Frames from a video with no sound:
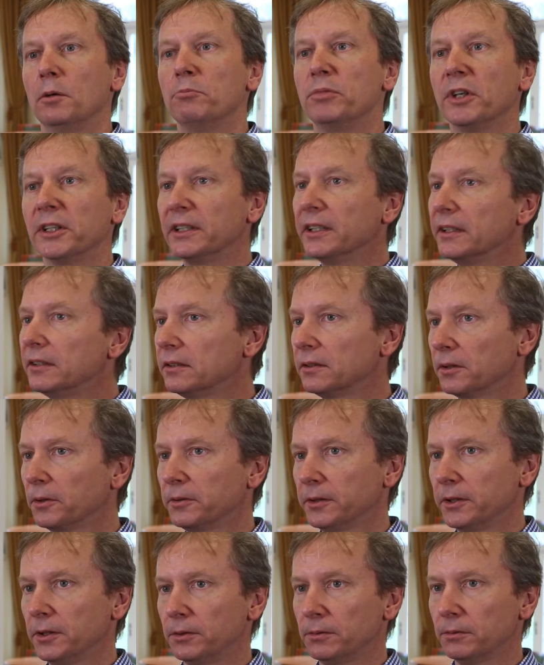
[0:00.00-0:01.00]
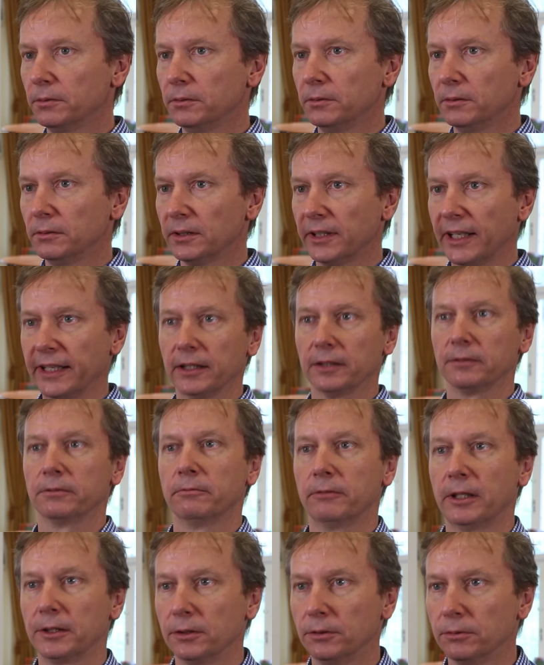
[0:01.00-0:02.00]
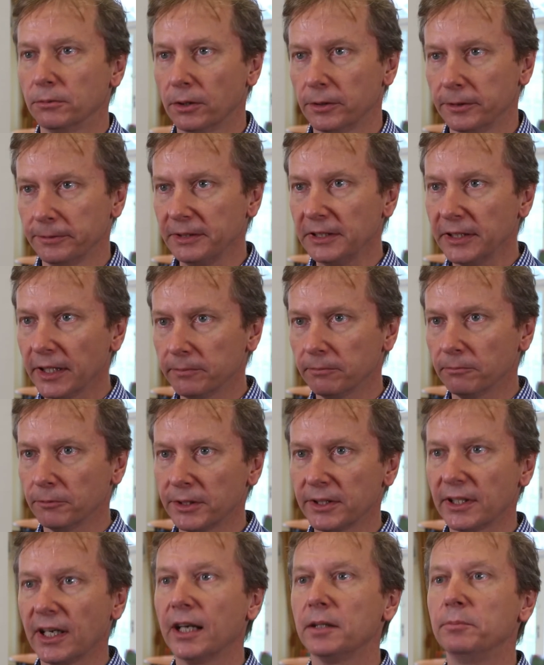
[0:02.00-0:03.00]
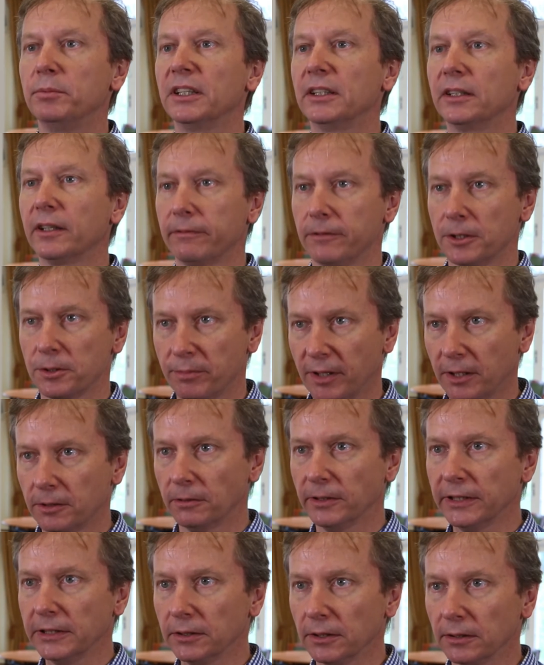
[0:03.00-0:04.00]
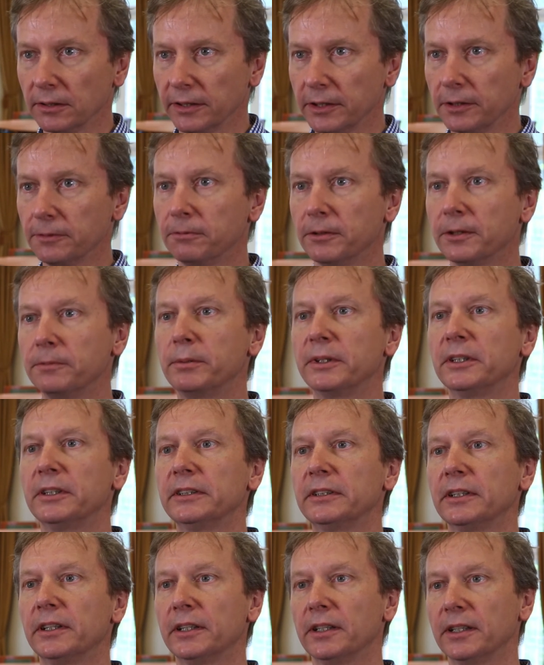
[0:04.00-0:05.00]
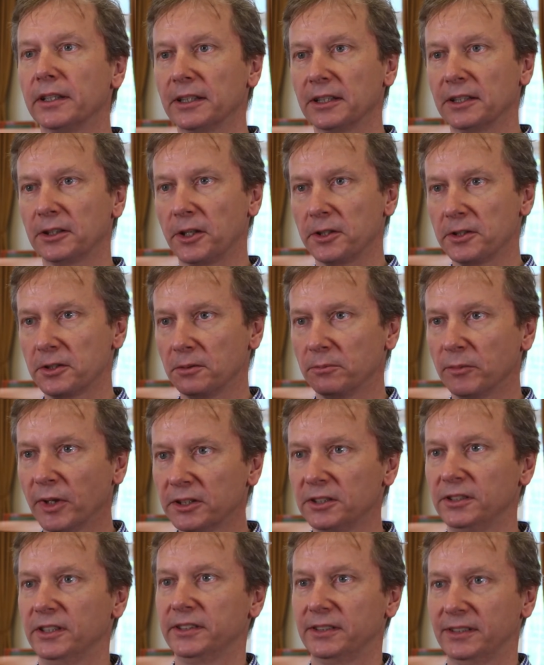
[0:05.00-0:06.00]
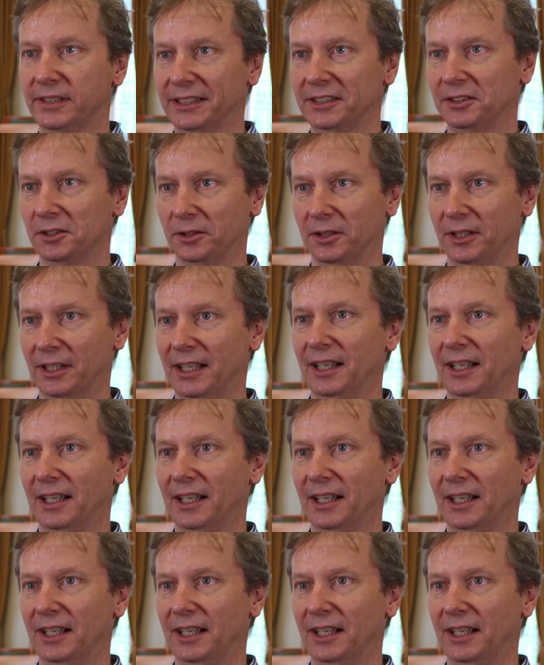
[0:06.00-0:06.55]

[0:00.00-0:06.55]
But this is only true like if we want to do OFDM with a high peak to average power ratio. If we build a constant modulus signal,